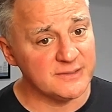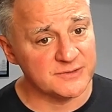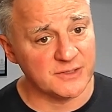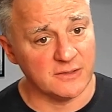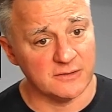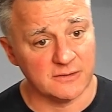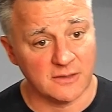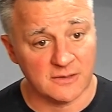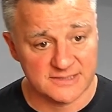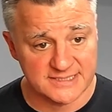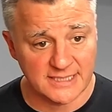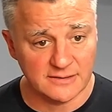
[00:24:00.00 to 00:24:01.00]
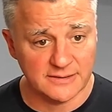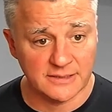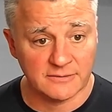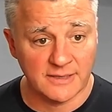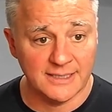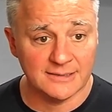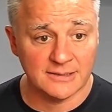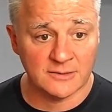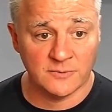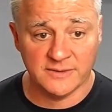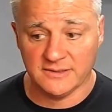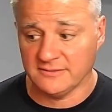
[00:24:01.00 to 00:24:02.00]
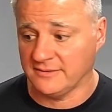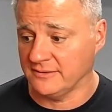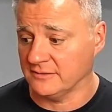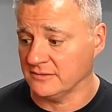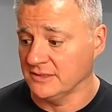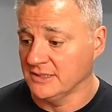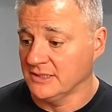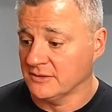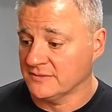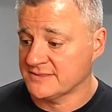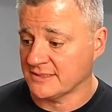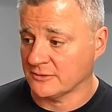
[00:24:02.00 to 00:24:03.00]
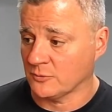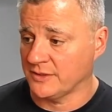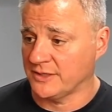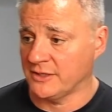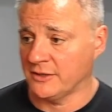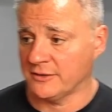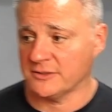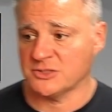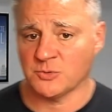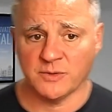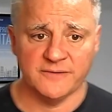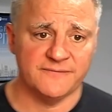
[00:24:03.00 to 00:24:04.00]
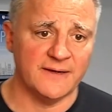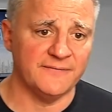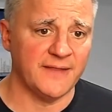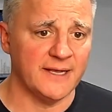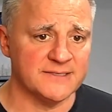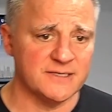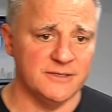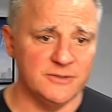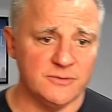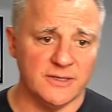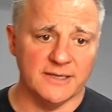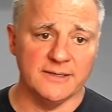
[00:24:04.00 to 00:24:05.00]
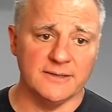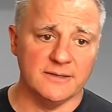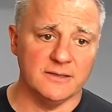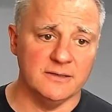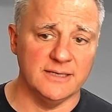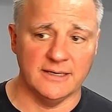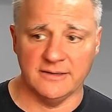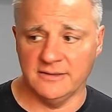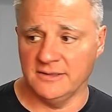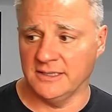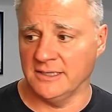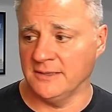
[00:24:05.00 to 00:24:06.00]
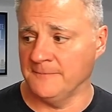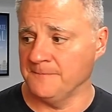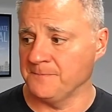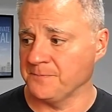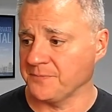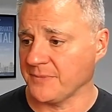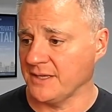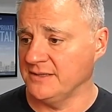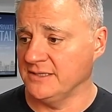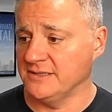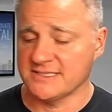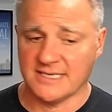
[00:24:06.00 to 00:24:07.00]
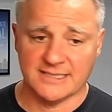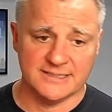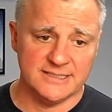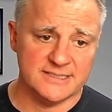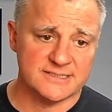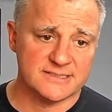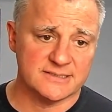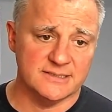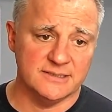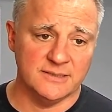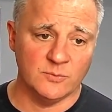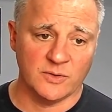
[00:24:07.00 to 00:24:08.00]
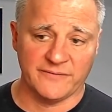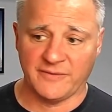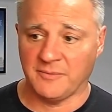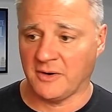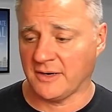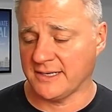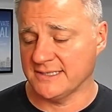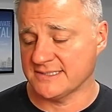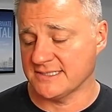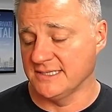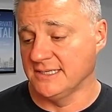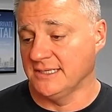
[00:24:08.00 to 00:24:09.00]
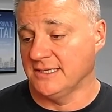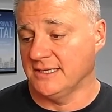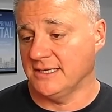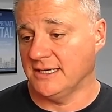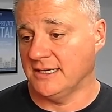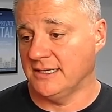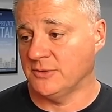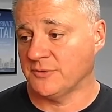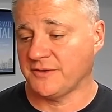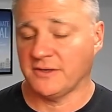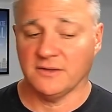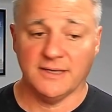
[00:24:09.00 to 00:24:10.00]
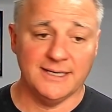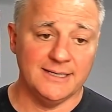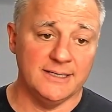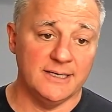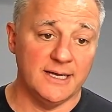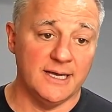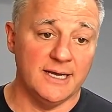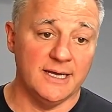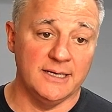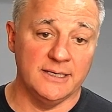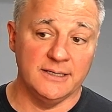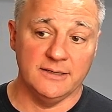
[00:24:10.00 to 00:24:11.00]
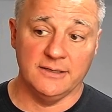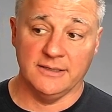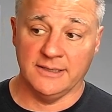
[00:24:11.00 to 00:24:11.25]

deals aren't selling, right? We had a deal. Seller wanted $125,000 a unit down in the Southeast in one of our markets in North Carolina, and